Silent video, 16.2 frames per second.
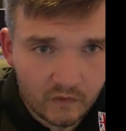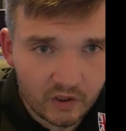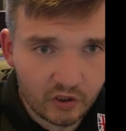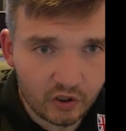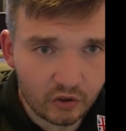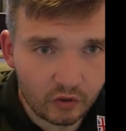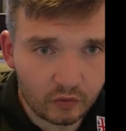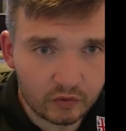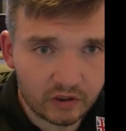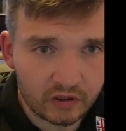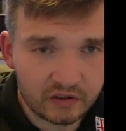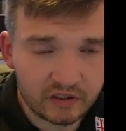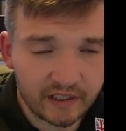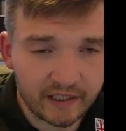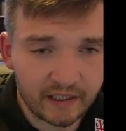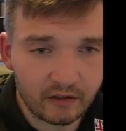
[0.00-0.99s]
You can also
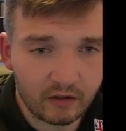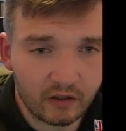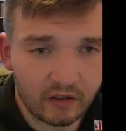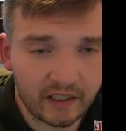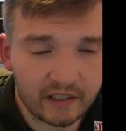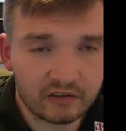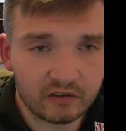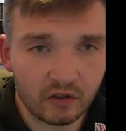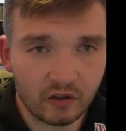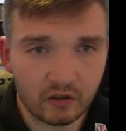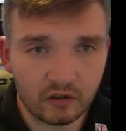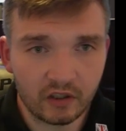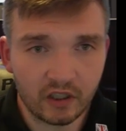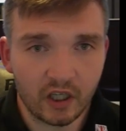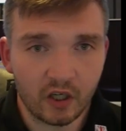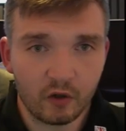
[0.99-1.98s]
see a lot of this
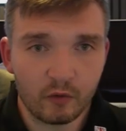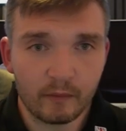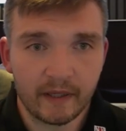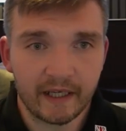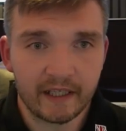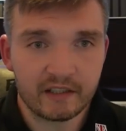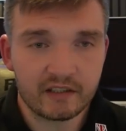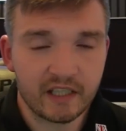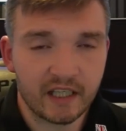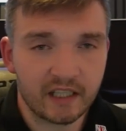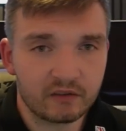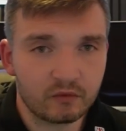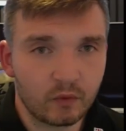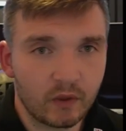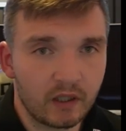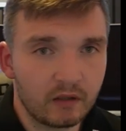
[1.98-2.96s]
on the homepage
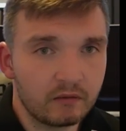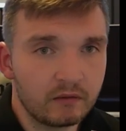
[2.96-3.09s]
as well.